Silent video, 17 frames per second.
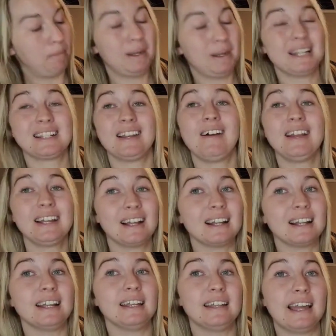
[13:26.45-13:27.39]
but it's
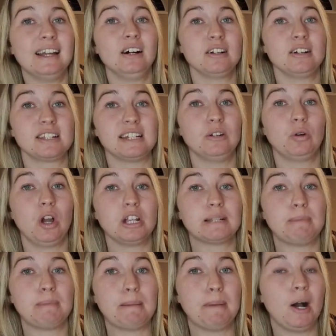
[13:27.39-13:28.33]
likely they are still going
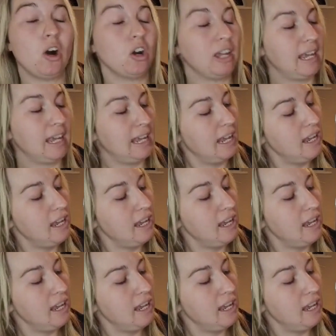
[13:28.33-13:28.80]
to be barky,